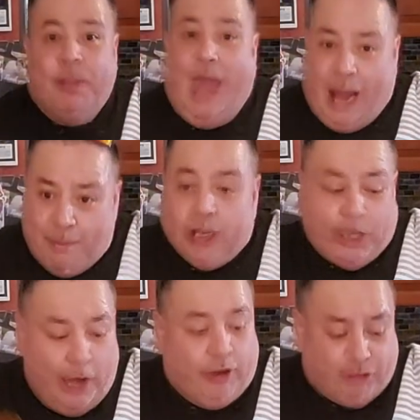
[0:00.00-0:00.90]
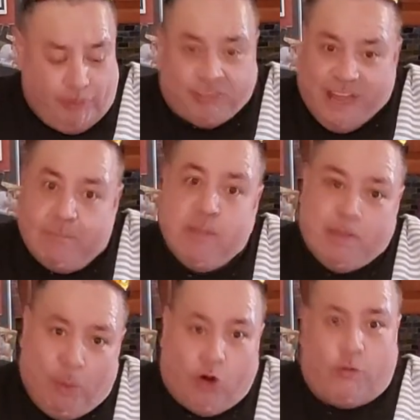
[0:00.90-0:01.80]
And I mean, literally, she would say
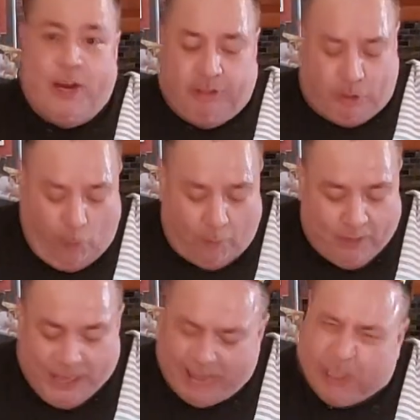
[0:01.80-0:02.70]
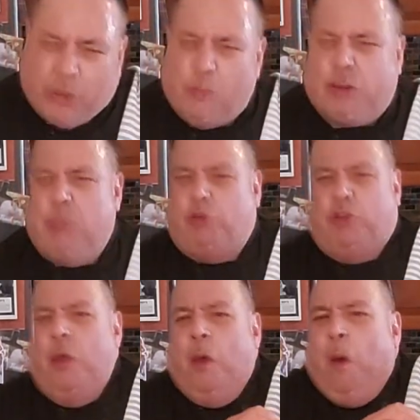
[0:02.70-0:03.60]
meatball grease in coffee cans. I thought it was the
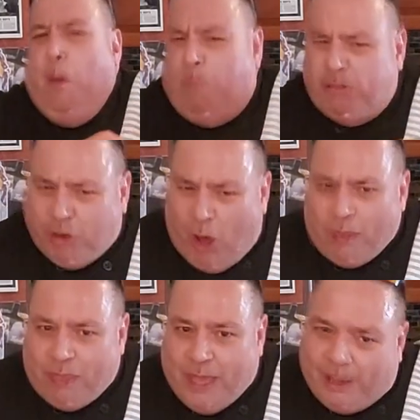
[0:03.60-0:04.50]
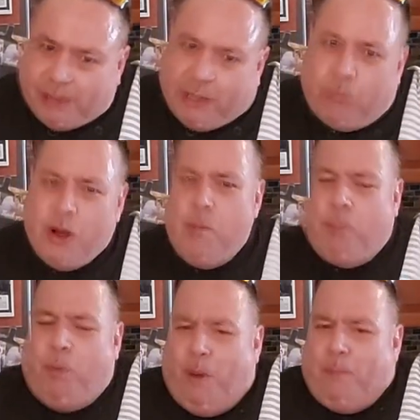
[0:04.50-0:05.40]
most bizarre thing. I was like, what are you
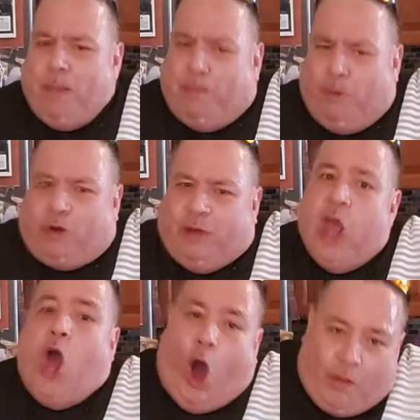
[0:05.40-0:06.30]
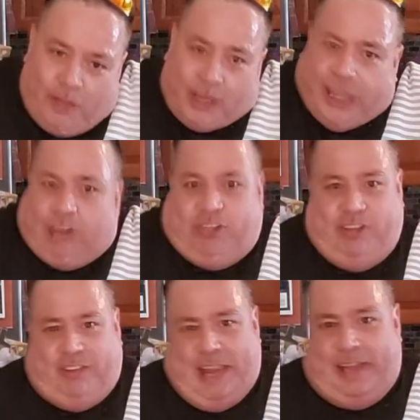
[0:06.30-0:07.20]
pouring meatball grease under the kitchen
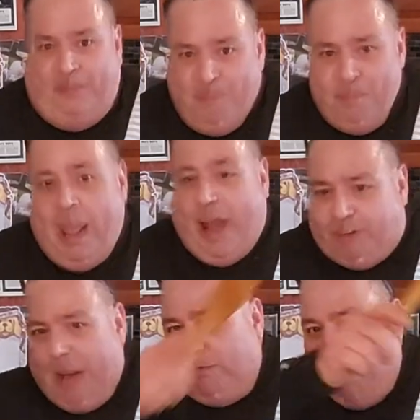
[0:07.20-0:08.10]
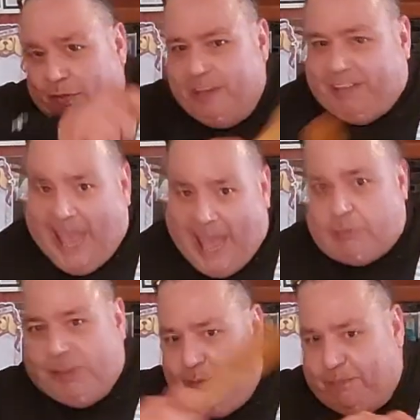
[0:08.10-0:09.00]
sink? And she'd have all these cans
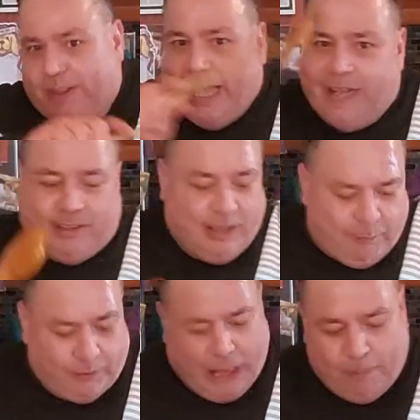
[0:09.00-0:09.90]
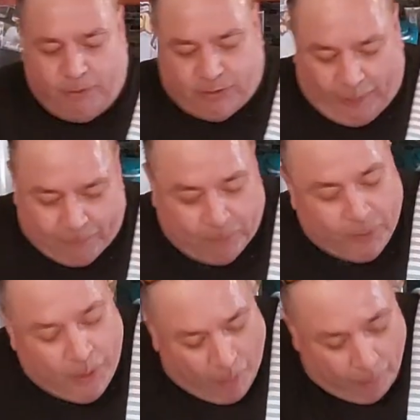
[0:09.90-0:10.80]
with different dates and different labels on them.